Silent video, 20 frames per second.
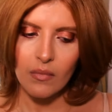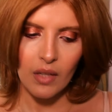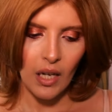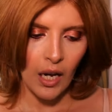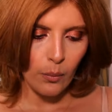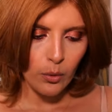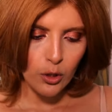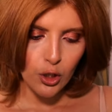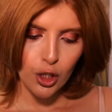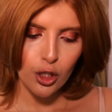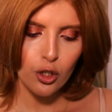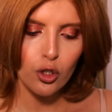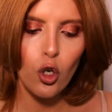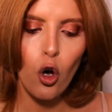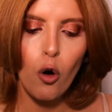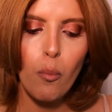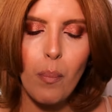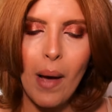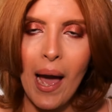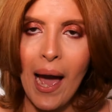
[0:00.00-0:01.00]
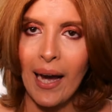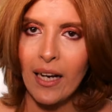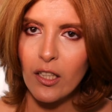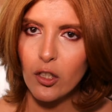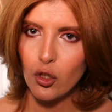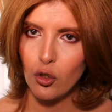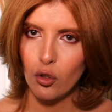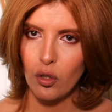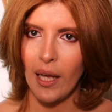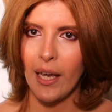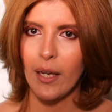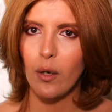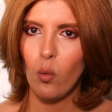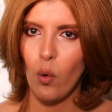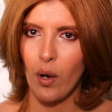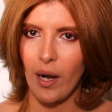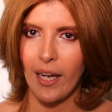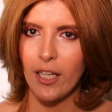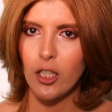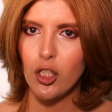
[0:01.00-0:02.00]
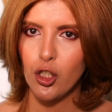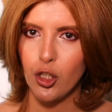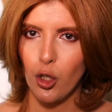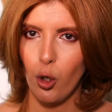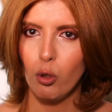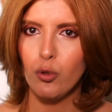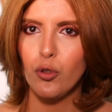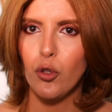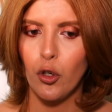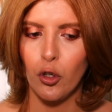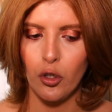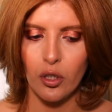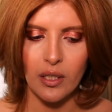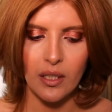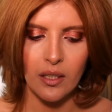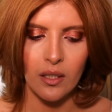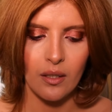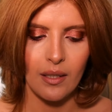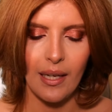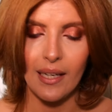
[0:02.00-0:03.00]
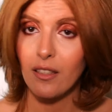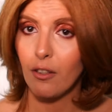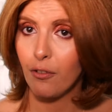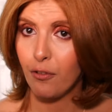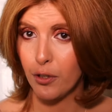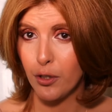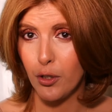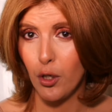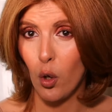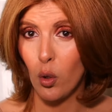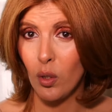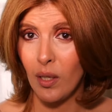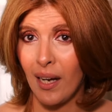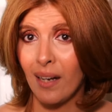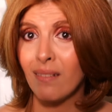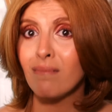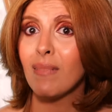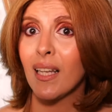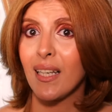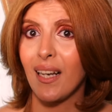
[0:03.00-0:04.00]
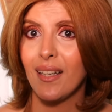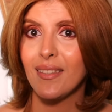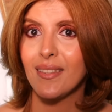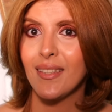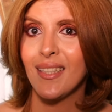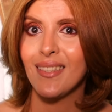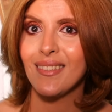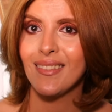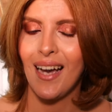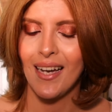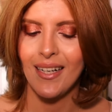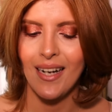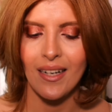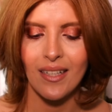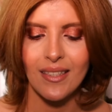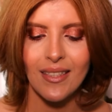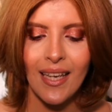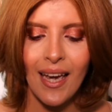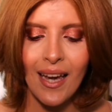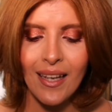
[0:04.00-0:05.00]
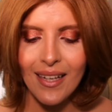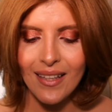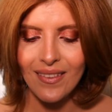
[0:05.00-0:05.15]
I would just go back to like what I showed earlier, like the Fanola, like I said, 9 out of 10.